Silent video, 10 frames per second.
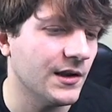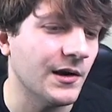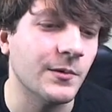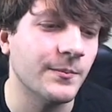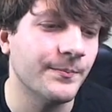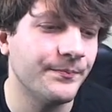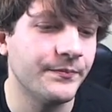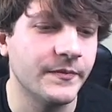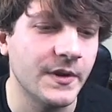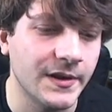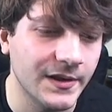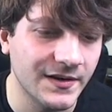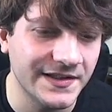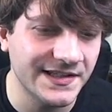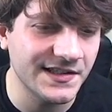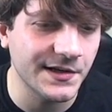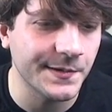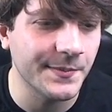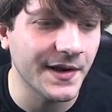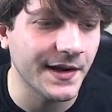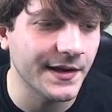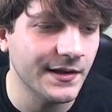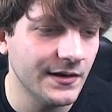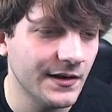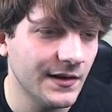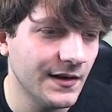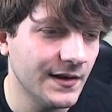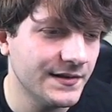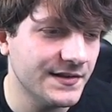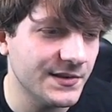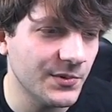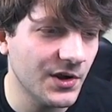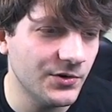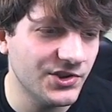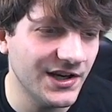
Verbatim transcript: you know, did some, uh, did some code